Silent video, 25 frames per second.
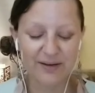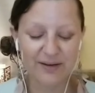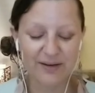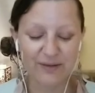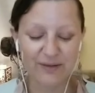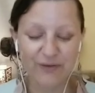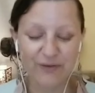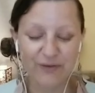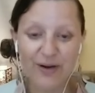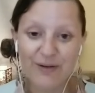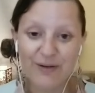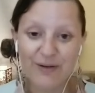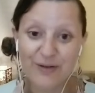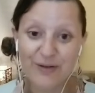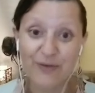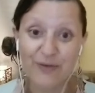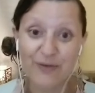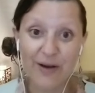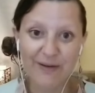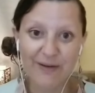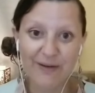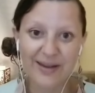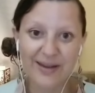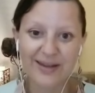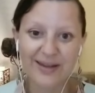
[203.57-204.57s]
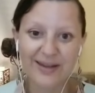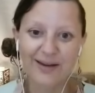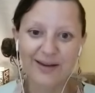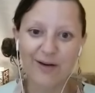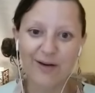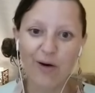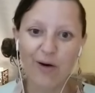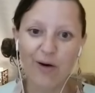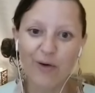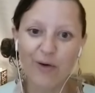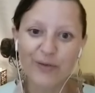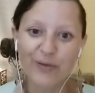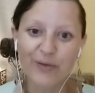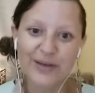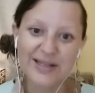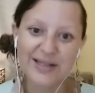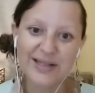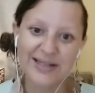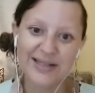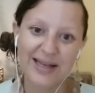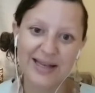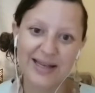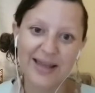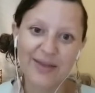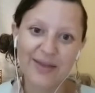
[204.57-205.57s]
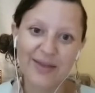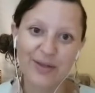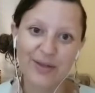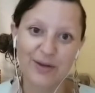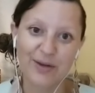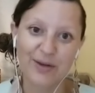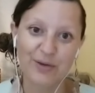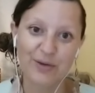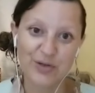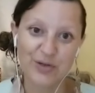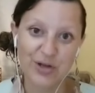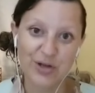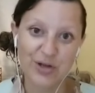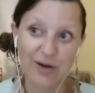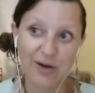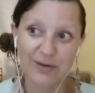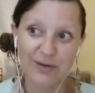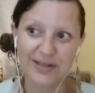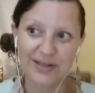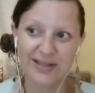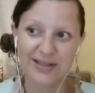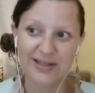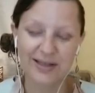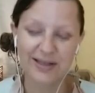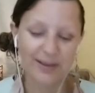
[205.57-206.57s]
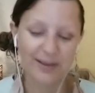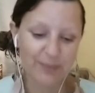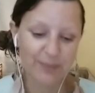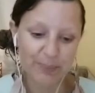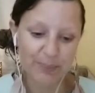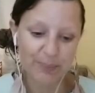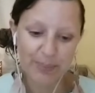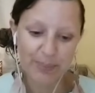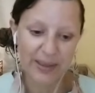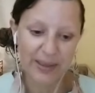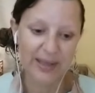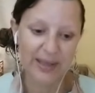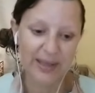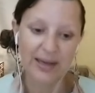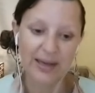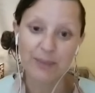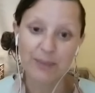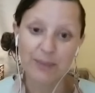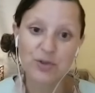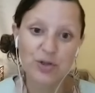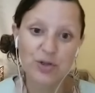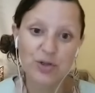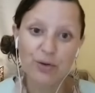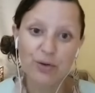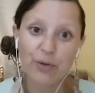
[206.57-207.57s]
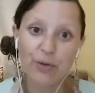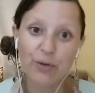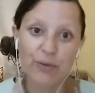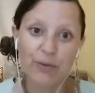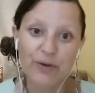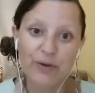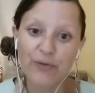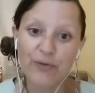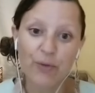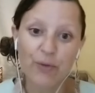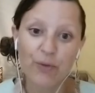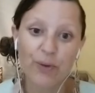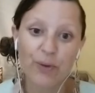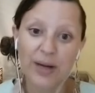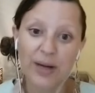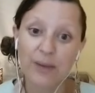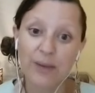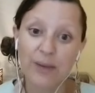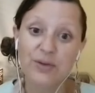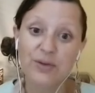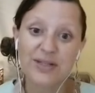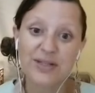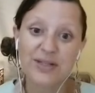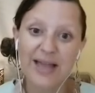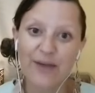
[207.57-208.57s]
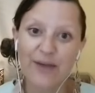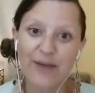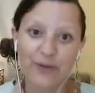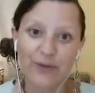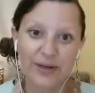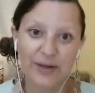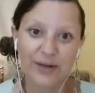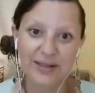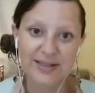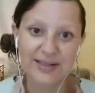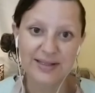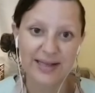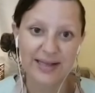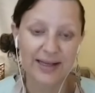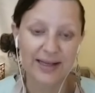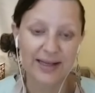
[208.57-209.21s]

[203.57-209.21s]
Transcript: very, very obviously that your child is picking up 2, 3, 4 languages effortlessly.